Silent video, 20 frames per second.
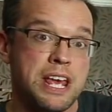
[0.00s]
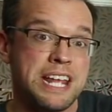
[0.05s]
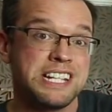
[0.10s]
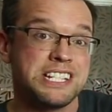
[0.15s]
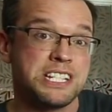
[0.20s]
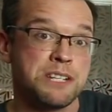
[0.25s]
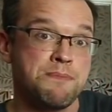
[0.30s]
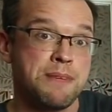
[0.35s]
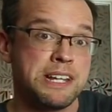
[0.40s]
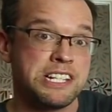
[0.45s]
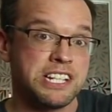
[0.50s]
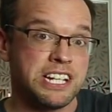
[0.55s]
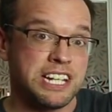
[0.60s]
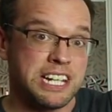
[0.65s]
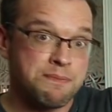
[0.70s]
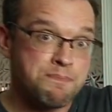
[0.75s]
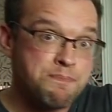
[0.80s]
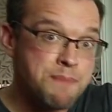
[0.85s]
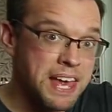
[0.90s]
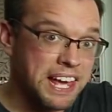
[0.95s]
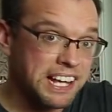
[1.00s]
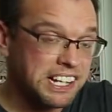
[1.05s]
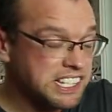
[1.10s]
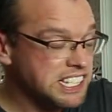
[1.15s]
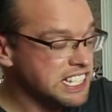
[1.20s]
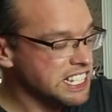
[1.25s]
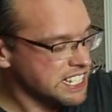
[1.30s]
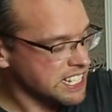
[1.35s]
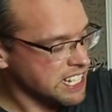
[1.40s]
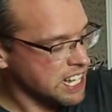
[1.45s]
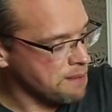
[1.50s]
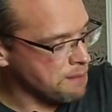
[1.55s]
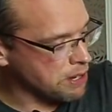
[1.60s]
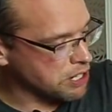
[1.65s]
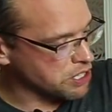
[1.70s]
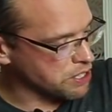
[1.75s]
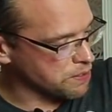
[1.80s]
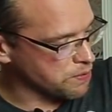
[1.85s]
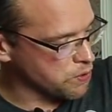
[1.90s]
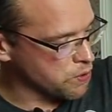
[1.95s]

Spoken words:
intermittently mixed amongst the